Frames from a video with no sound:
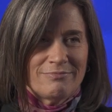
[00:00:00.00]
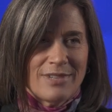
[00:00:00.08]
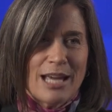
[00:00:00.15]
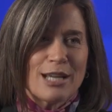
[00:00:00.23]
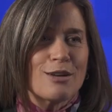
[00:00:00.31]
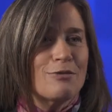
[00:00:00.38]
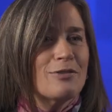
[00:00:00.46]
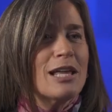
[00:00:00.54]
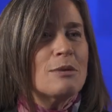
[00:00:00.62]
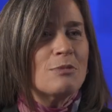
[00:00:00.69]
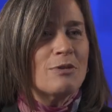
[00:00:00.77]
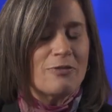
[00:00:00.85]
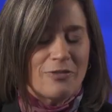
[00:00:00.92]
like a
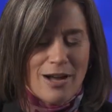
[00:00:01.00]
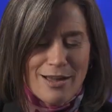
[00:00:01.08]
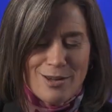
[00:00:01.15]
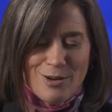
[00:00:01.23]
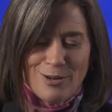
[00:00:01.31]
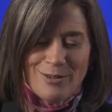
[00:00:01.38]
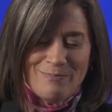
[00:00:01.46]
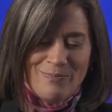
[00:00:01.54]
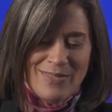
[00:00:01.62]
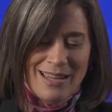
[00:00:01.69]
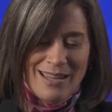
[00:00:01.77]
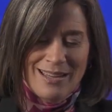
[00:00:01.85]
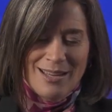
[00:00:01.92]
flame of fire,
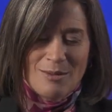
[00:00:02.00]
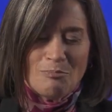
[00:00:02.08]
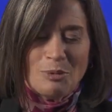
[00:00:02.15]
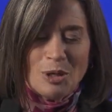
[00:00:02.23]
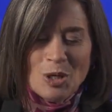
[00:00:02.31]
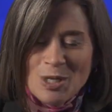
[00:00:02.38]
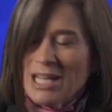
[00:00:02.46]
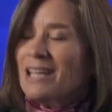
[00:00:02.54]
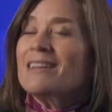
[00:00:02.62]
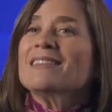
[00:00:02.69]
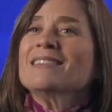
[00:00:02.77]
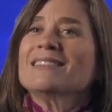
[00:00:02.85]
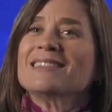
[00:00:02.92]

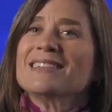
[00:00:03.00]
burning,